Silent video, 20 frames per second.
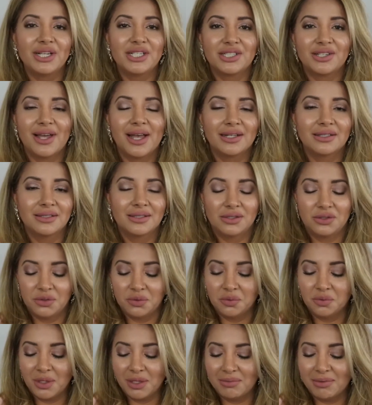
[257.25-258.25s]
attracted
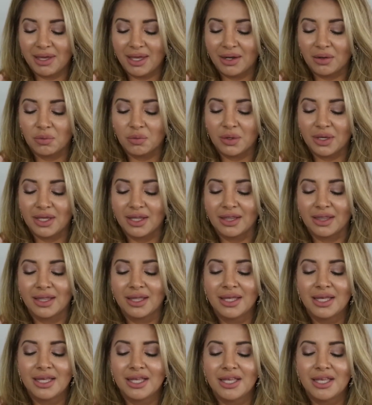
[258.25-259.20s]
to women with